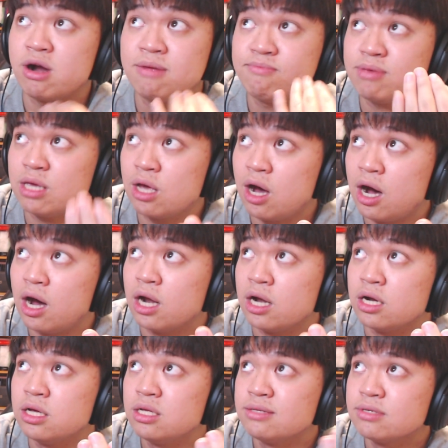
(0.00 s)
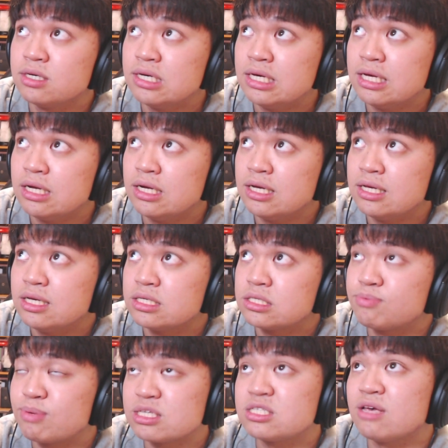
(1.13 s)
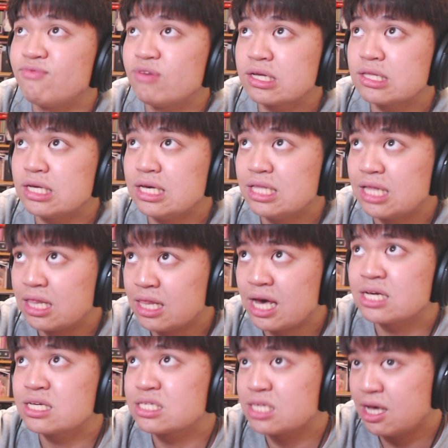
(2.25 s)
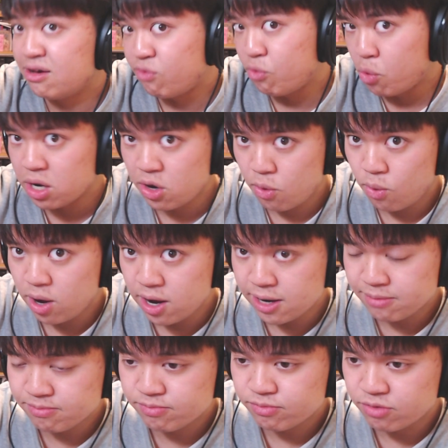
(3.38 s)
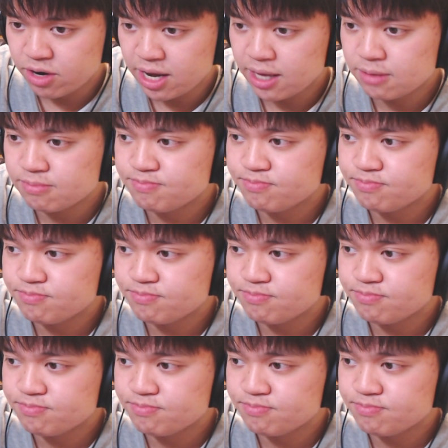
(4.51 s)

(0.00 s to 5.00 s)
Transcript: and beyond, specifically the likes of 101, right?